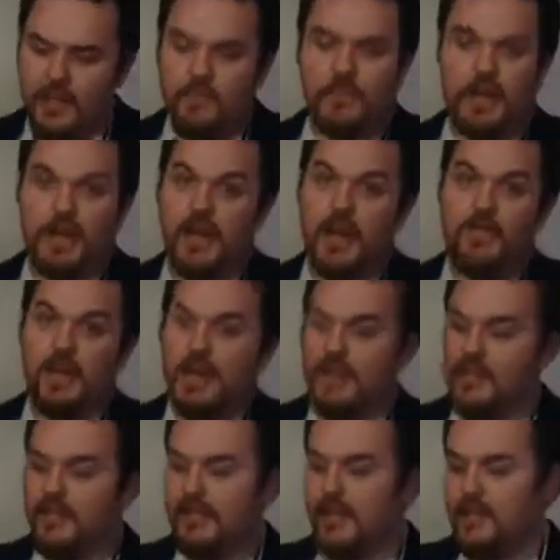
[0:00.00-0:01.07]
But I'm not
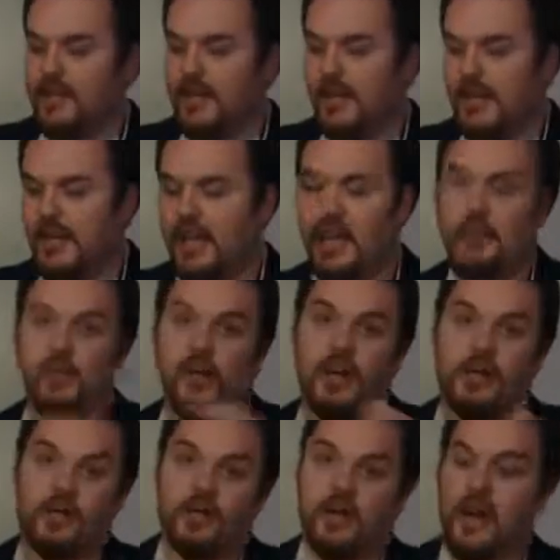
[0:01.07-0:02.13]
going to slip it on and
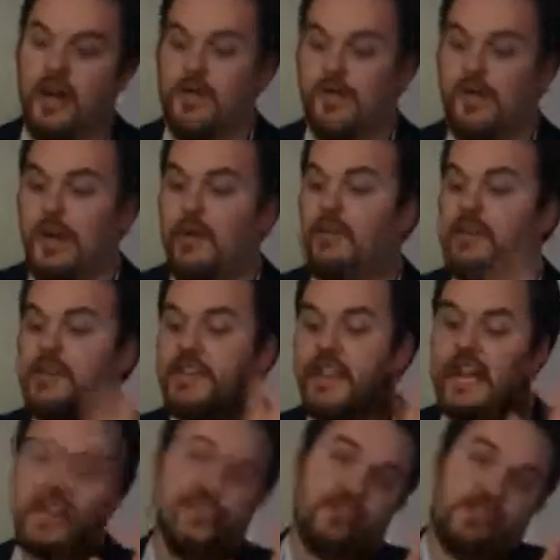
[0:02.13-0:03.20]
walk around. That would be
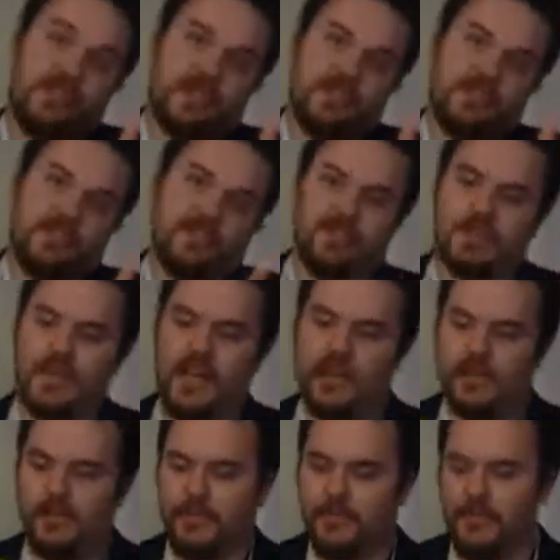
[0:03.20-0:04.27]
dangerous with
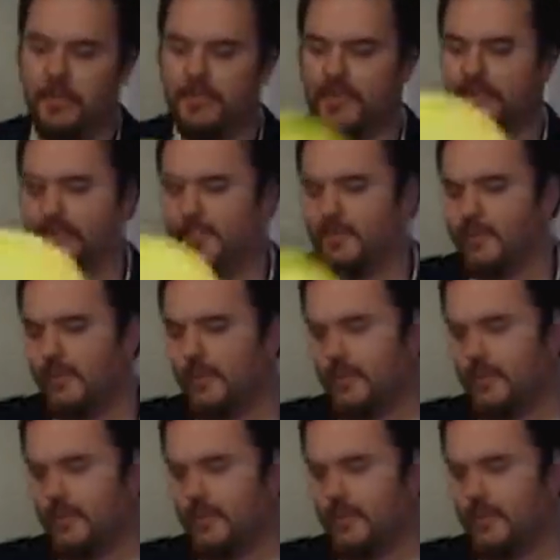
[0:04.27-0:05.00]
how limited my vision is with